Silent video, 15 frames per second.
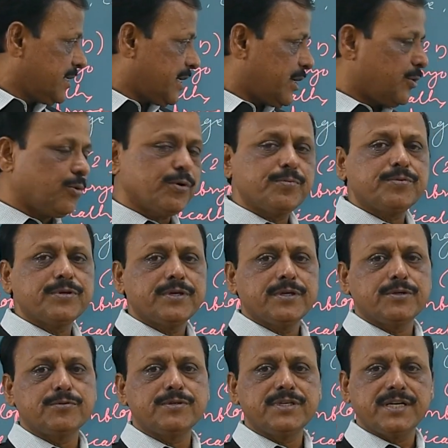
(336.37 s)
I hope
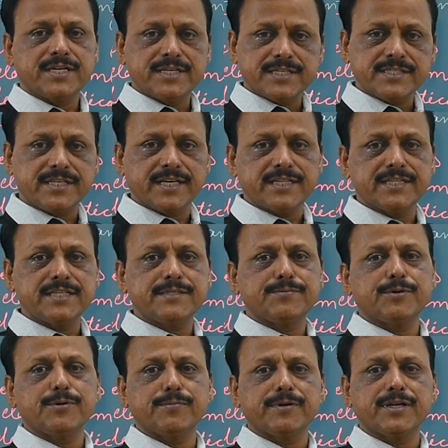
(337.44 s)
you did understand this
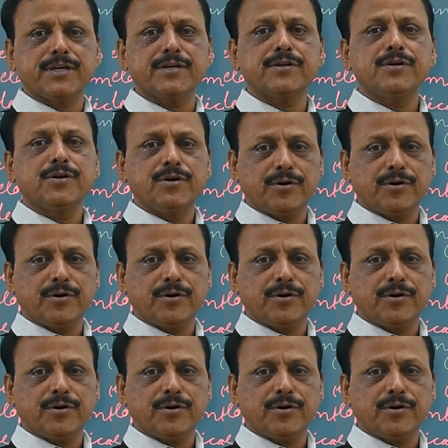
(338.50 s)
phenomenon